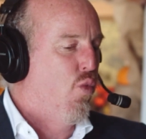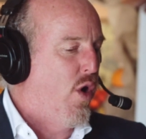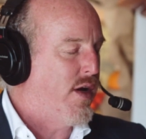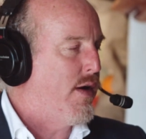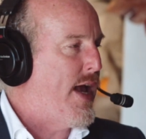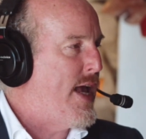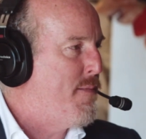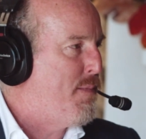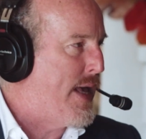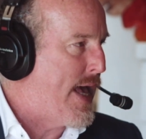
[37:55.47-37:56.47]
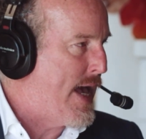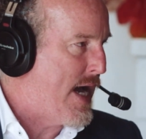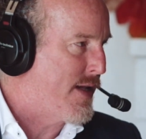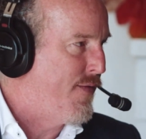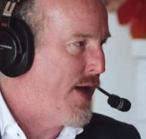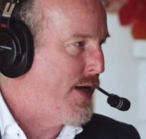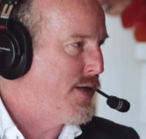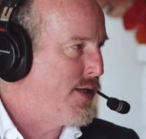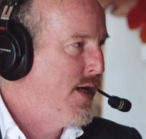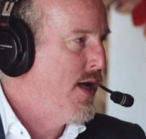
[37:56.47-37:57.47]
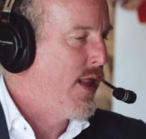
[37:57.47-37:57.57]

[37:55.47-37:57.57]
what are AMPK activators,